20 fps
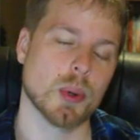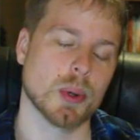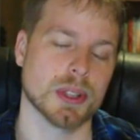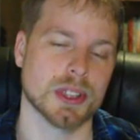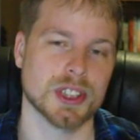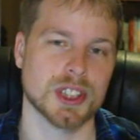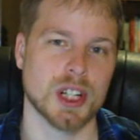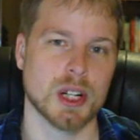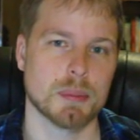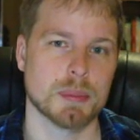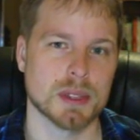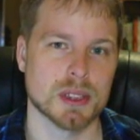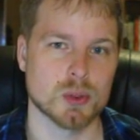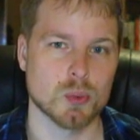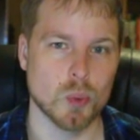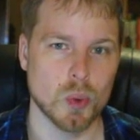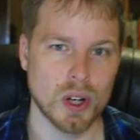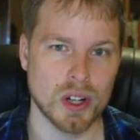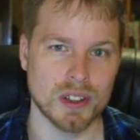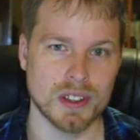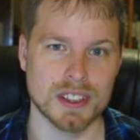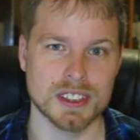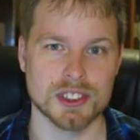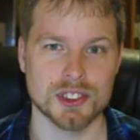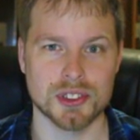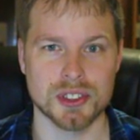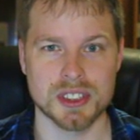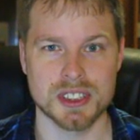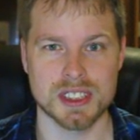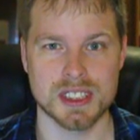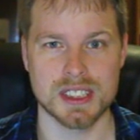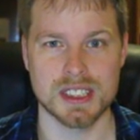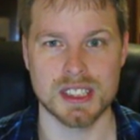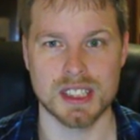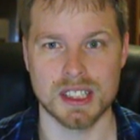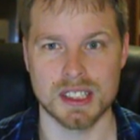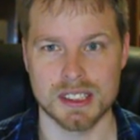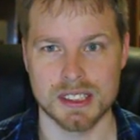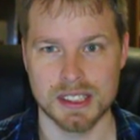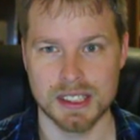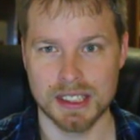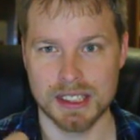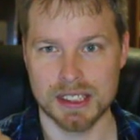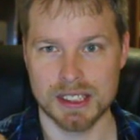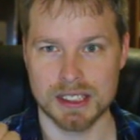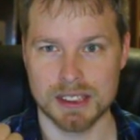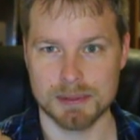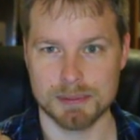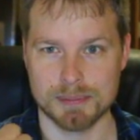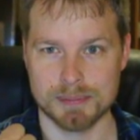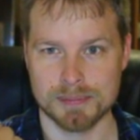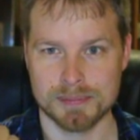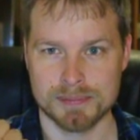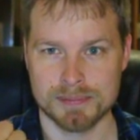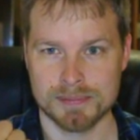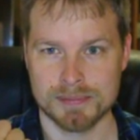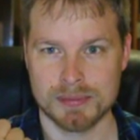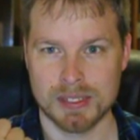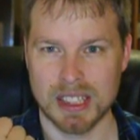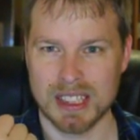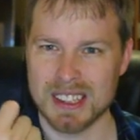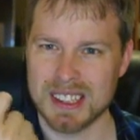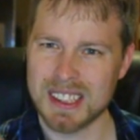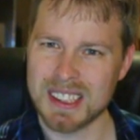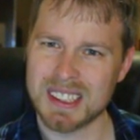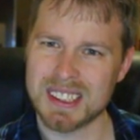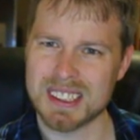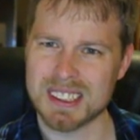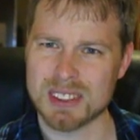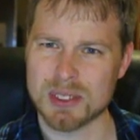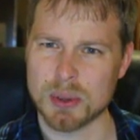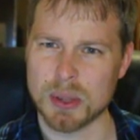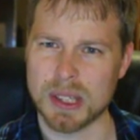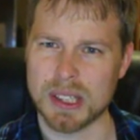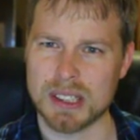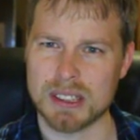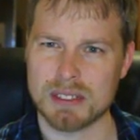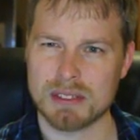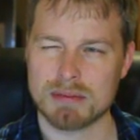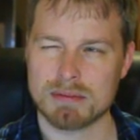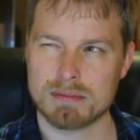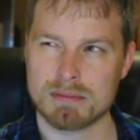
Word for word: point shop as well as you can see on the, um, I think this way,